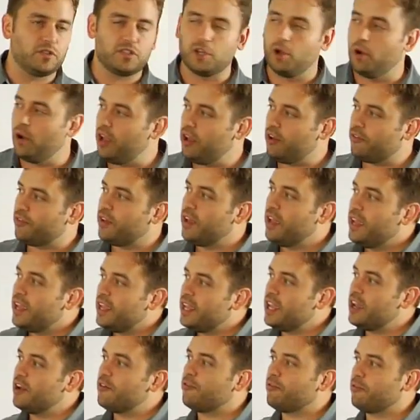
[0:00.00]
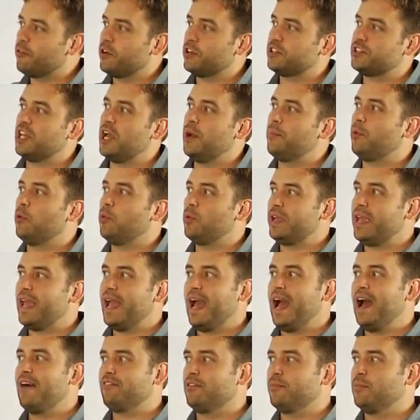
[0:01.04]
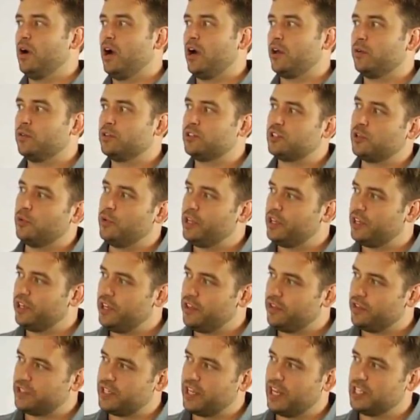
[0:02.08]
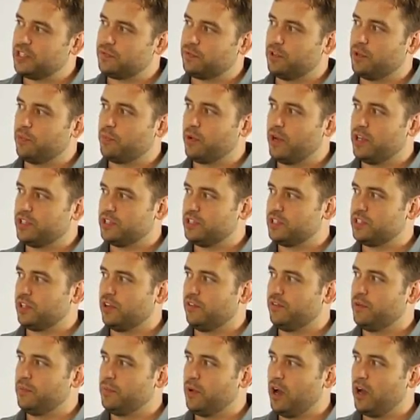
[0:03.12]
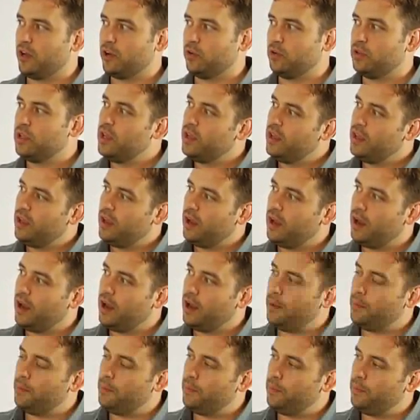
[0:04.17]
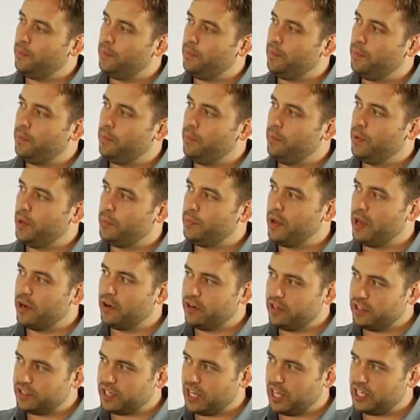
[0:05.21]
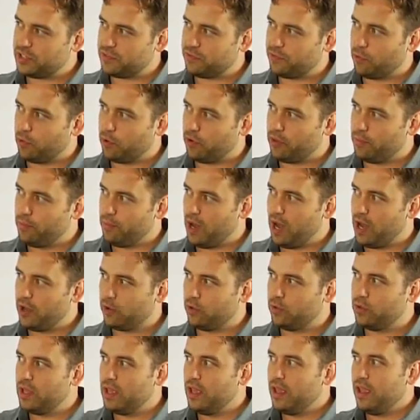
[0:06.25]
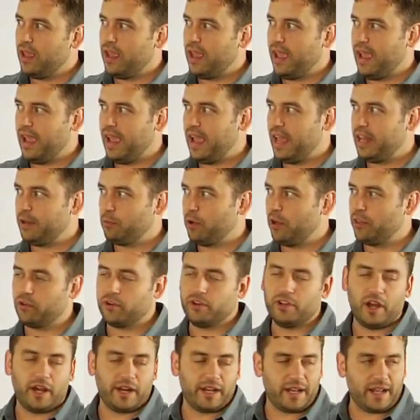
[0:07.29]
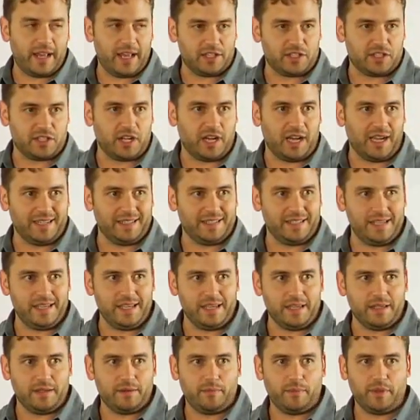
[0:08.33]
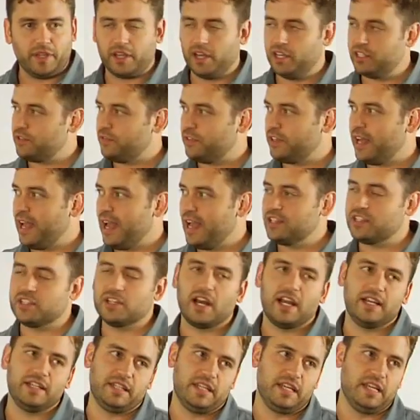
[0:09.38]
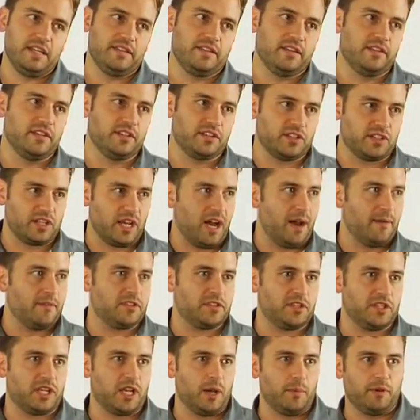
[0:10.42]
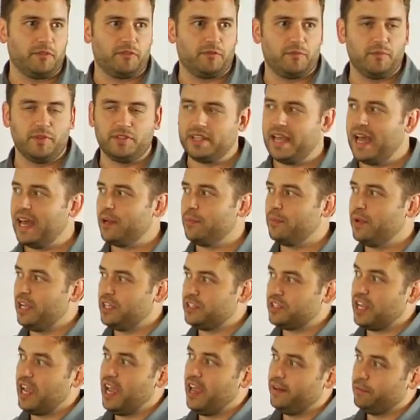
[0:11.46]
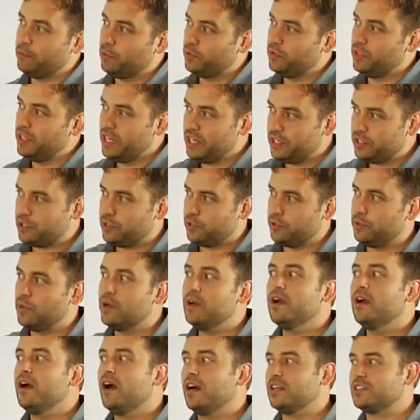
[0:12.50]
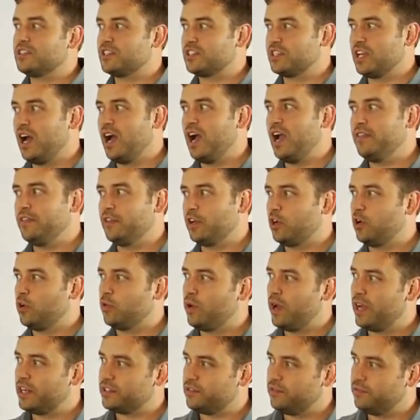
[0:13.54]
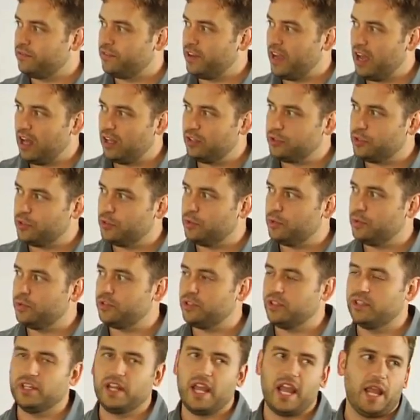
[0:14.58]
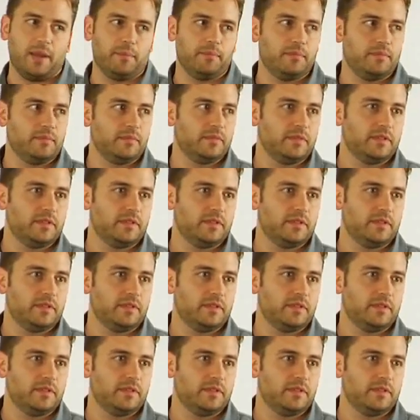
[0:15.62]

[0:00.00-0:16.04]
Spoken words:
So if, for example, we have a model, so we could either test for the presence of the model, but better to test for the model and whether or not it has an ID. Because if it has an ID, then this is obviously coming from a database, and we'll need to assign the correct value to the name.